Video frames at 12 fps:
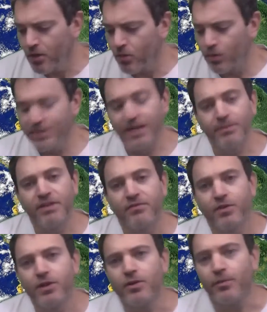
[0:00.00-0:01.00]
What's that mean
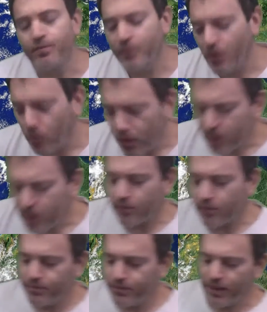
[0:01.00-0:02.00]
for you? Well,
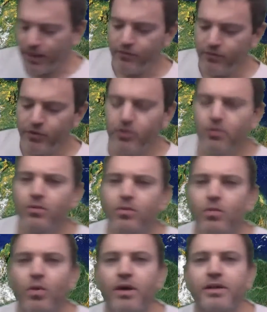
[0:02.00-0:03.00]
if you
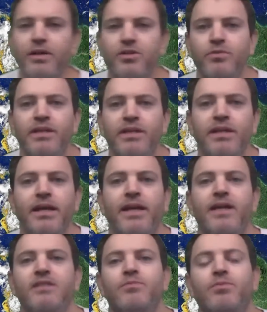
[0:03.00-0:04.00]
want to be an
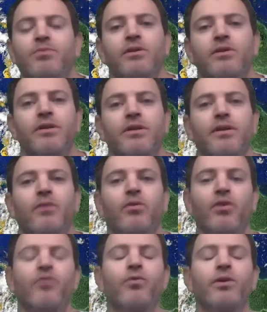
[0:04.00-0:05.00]
expert or an
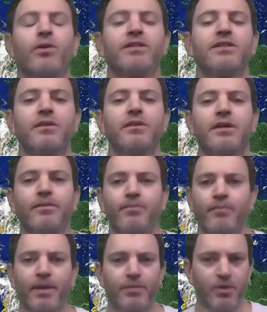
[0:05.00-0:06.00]
authority,
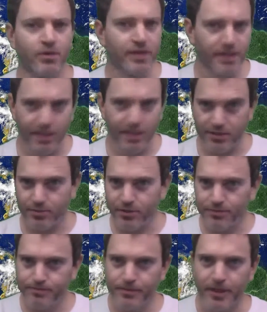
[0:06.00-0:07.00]
maybe already an expert,
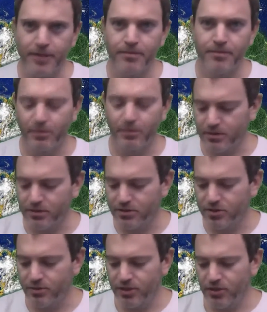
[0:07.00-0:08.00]
okay? I'm
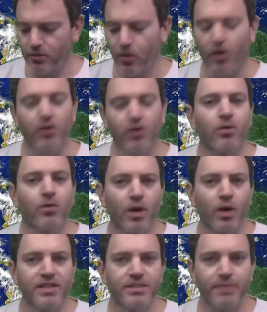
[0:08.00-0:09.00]
assuming you are or
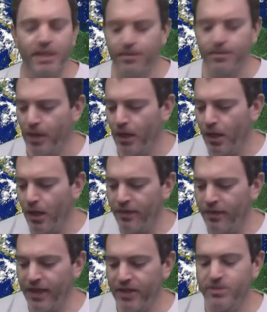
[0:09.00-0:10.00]
want to be,
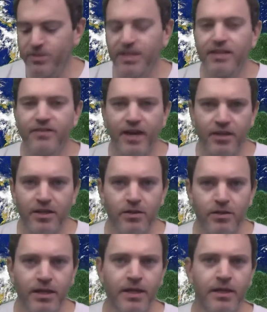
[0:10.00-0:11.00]
then you see the value
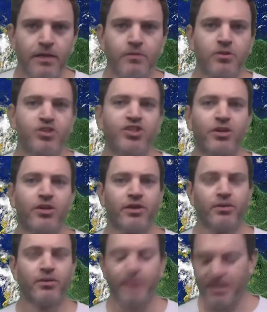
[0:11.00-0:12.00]
in sharing
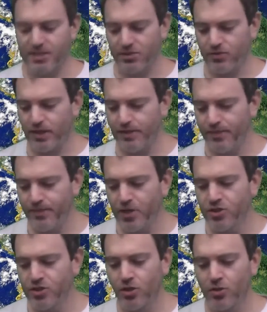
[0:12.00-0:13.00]
your message, right?
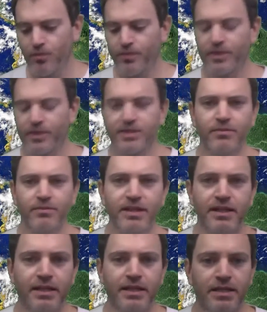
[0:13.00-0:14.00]
So something
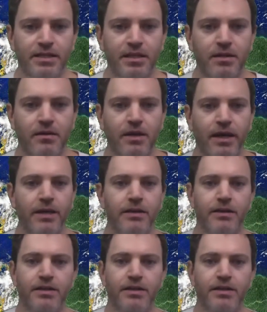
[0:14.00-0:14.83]
like this, okay?